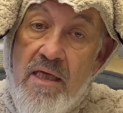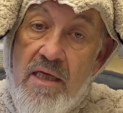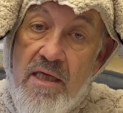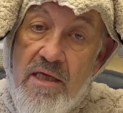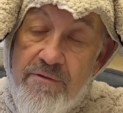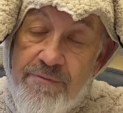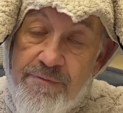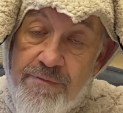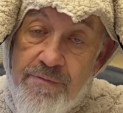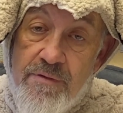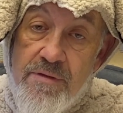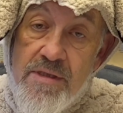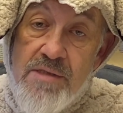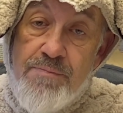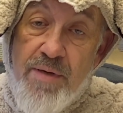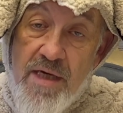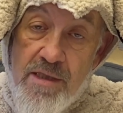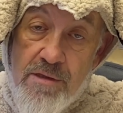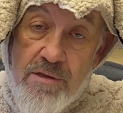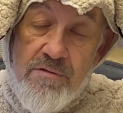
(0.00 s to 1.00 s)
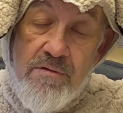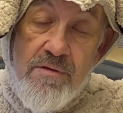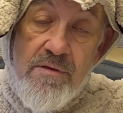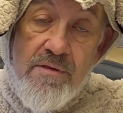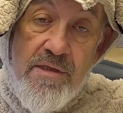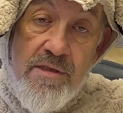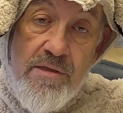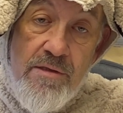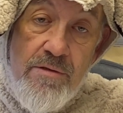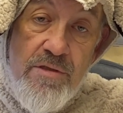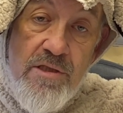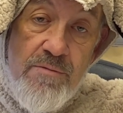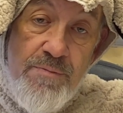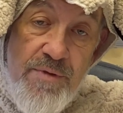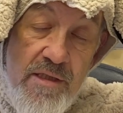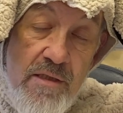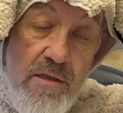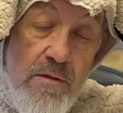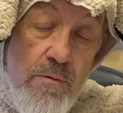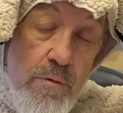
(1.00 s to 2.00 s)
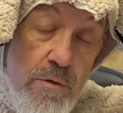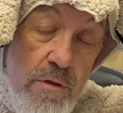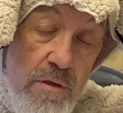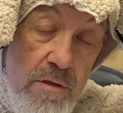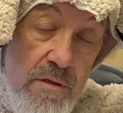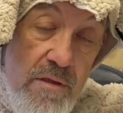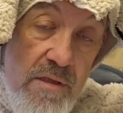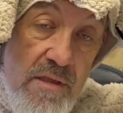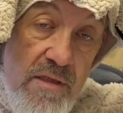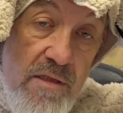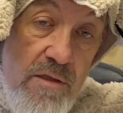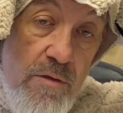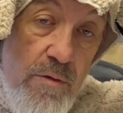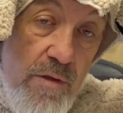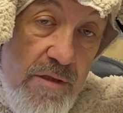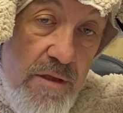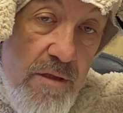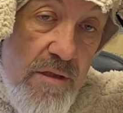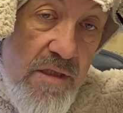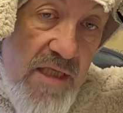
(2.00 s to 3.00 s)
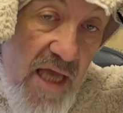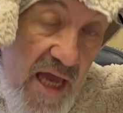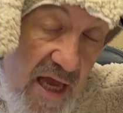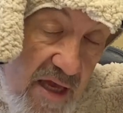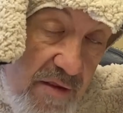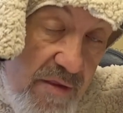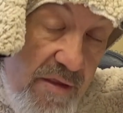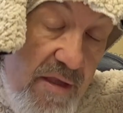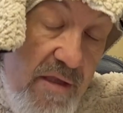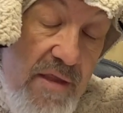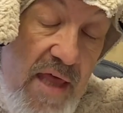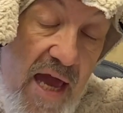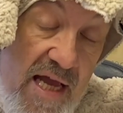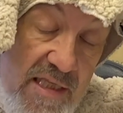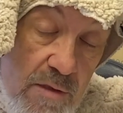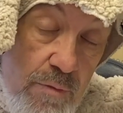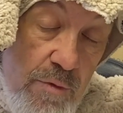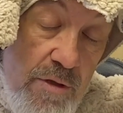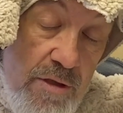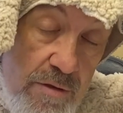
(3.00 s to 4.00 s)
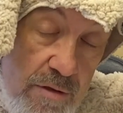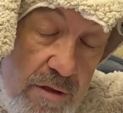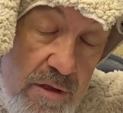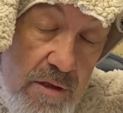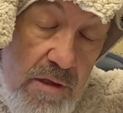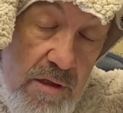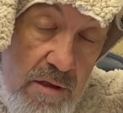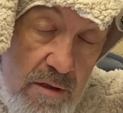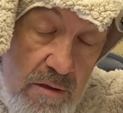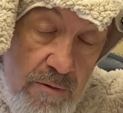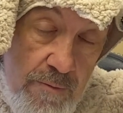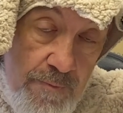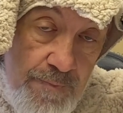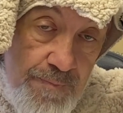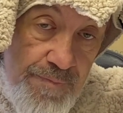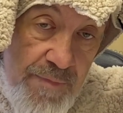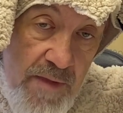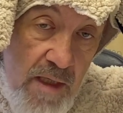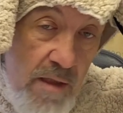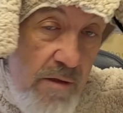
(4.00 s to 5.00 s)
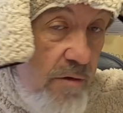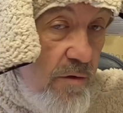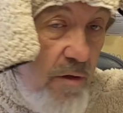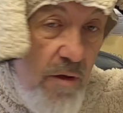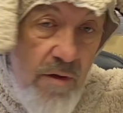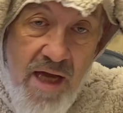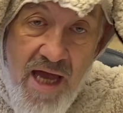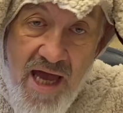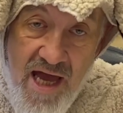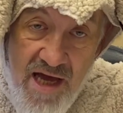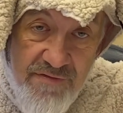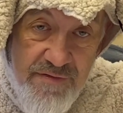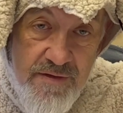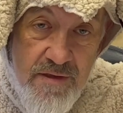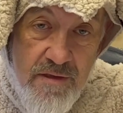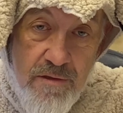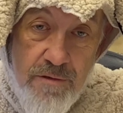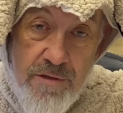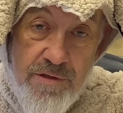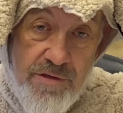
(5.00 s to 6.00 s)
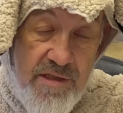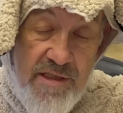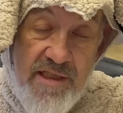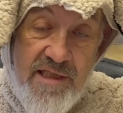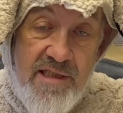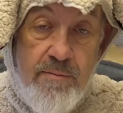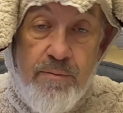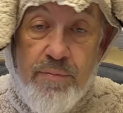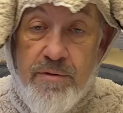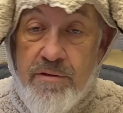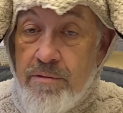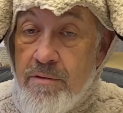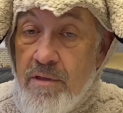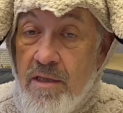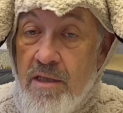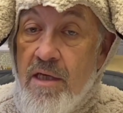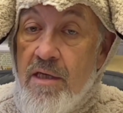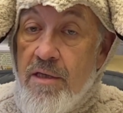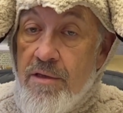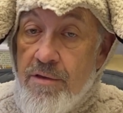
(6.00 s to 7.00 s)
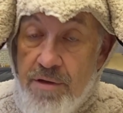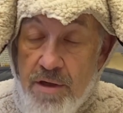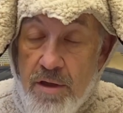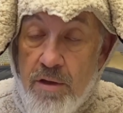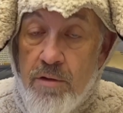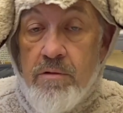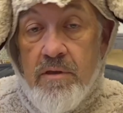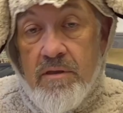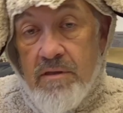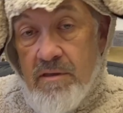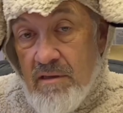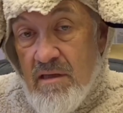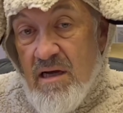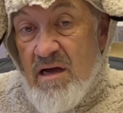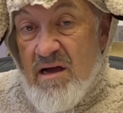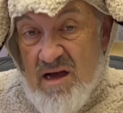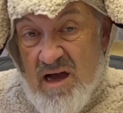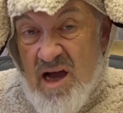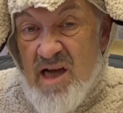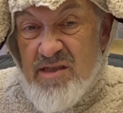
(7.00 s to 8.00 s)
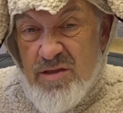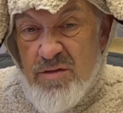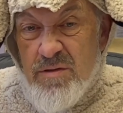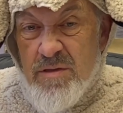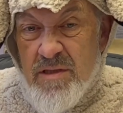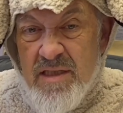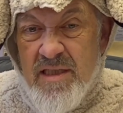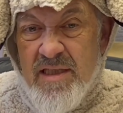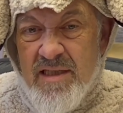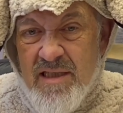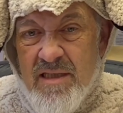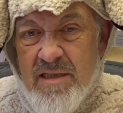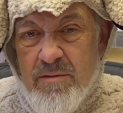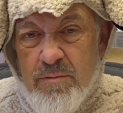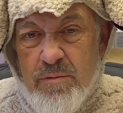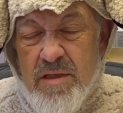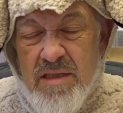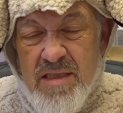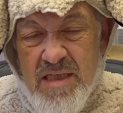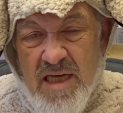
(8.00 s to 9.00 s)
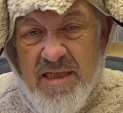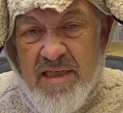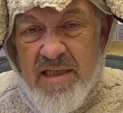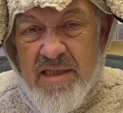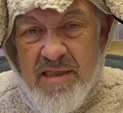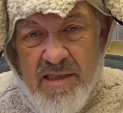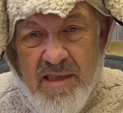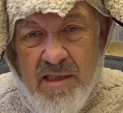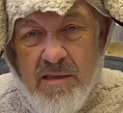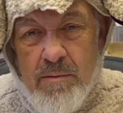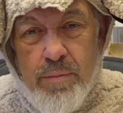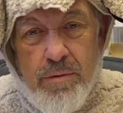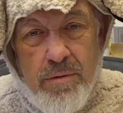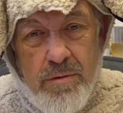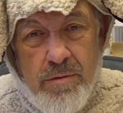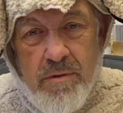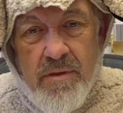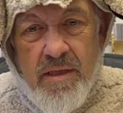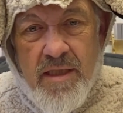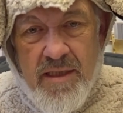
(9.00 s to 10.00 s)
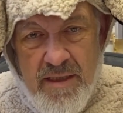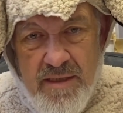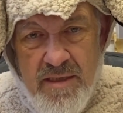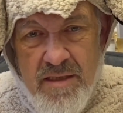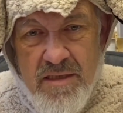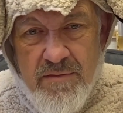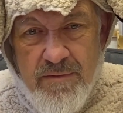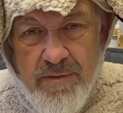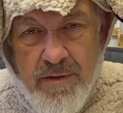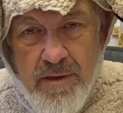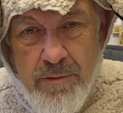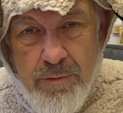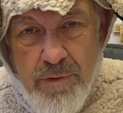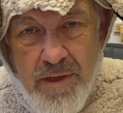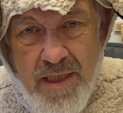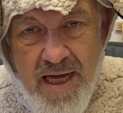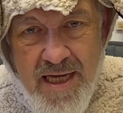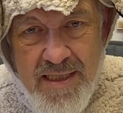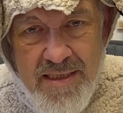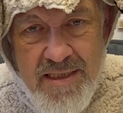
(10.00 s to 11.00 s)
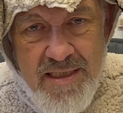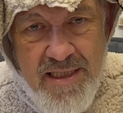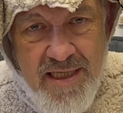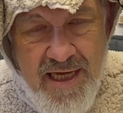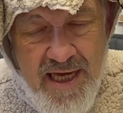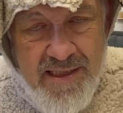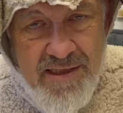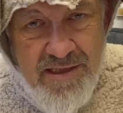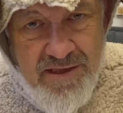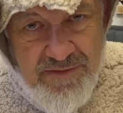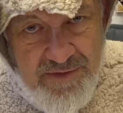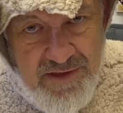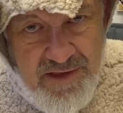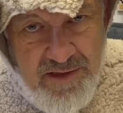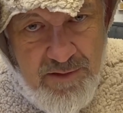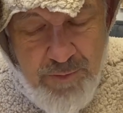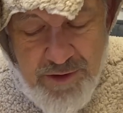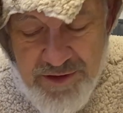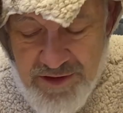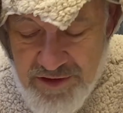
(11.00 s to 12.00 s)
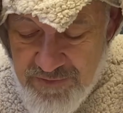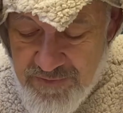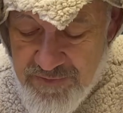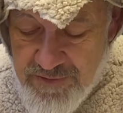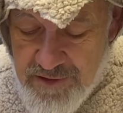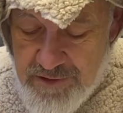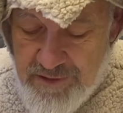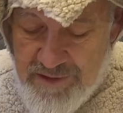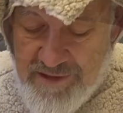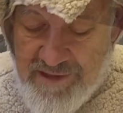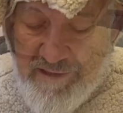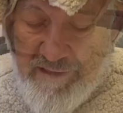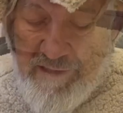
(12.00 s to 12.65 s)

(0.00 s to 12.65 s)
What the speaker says: if it's better that you speak the words that you understand, then that's what you should do. You don't have to learn in Hebrew, though I do think that reciting in Hebrew is a very relaxing activity once you've learned it.